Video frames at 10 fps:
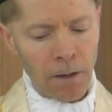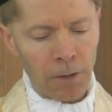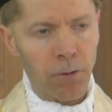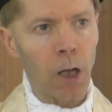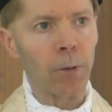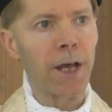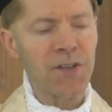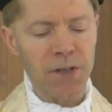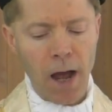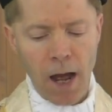And following
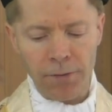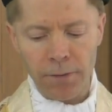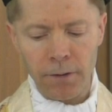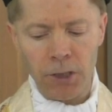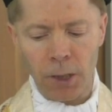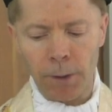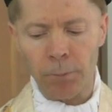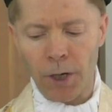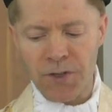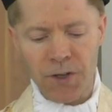his death, German
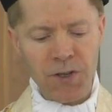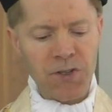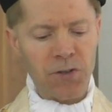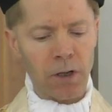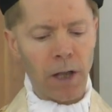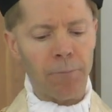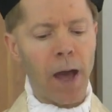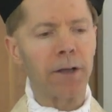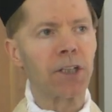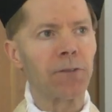princes took
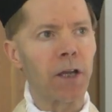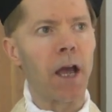advantage of the